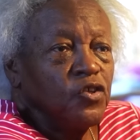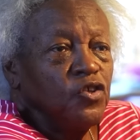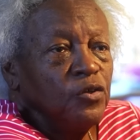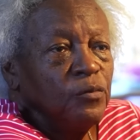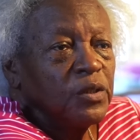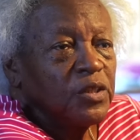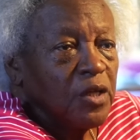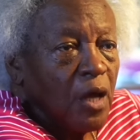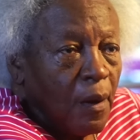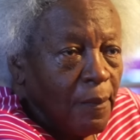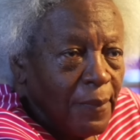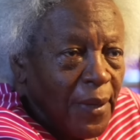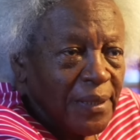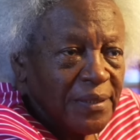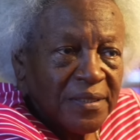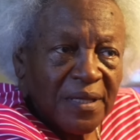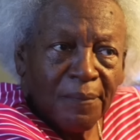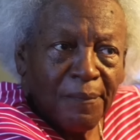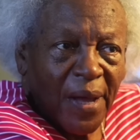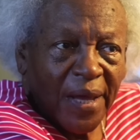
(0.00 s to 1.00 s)
you was talking about
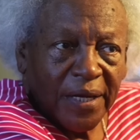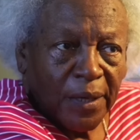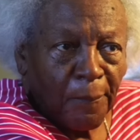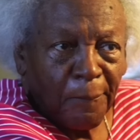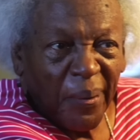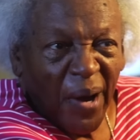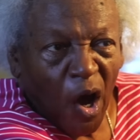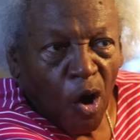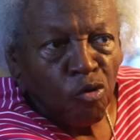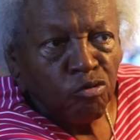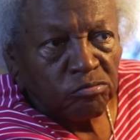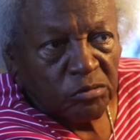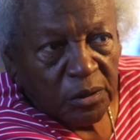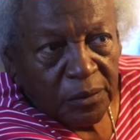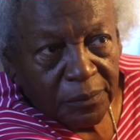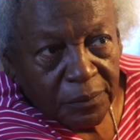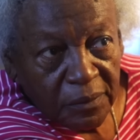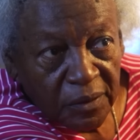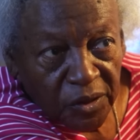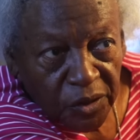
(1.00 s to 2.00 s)
somebody
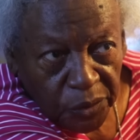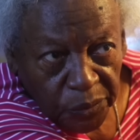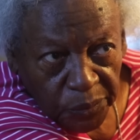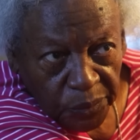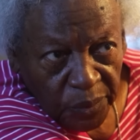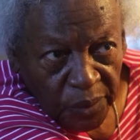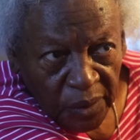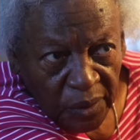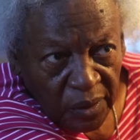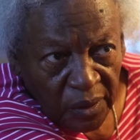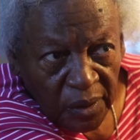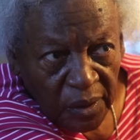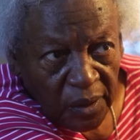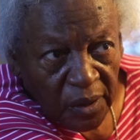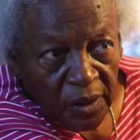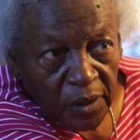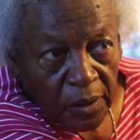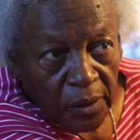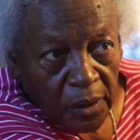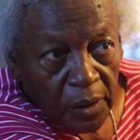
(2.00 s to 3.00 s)
poked you.
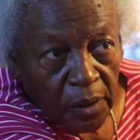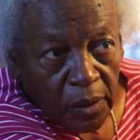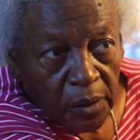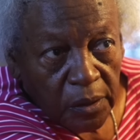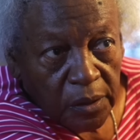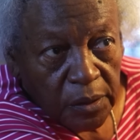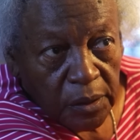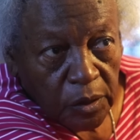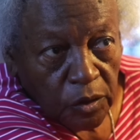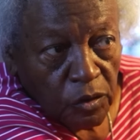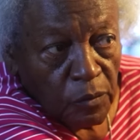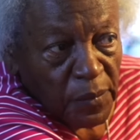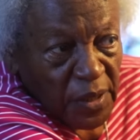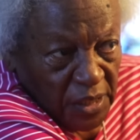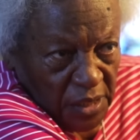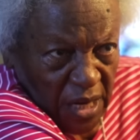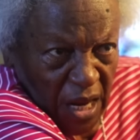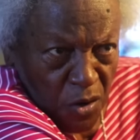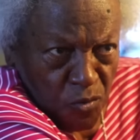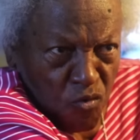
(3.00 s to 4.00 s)
You
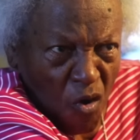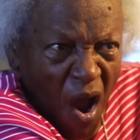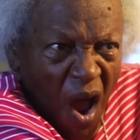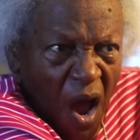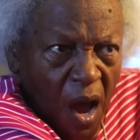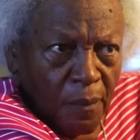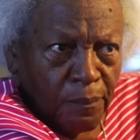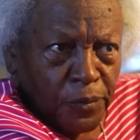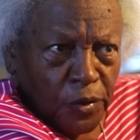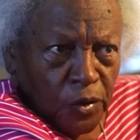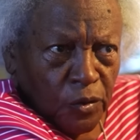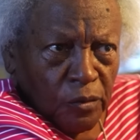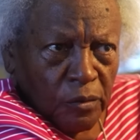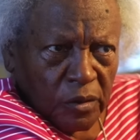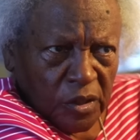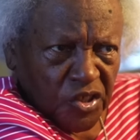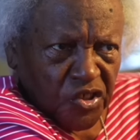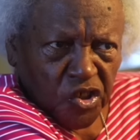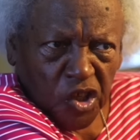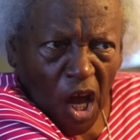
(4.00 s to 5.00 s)
mean they robbed you
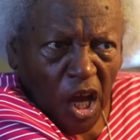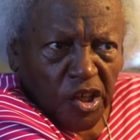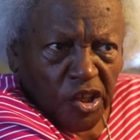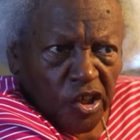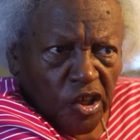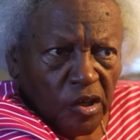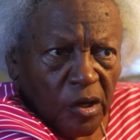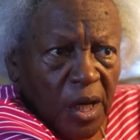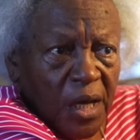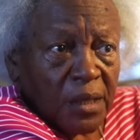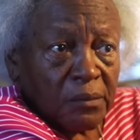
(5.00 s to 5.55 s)
or stuck you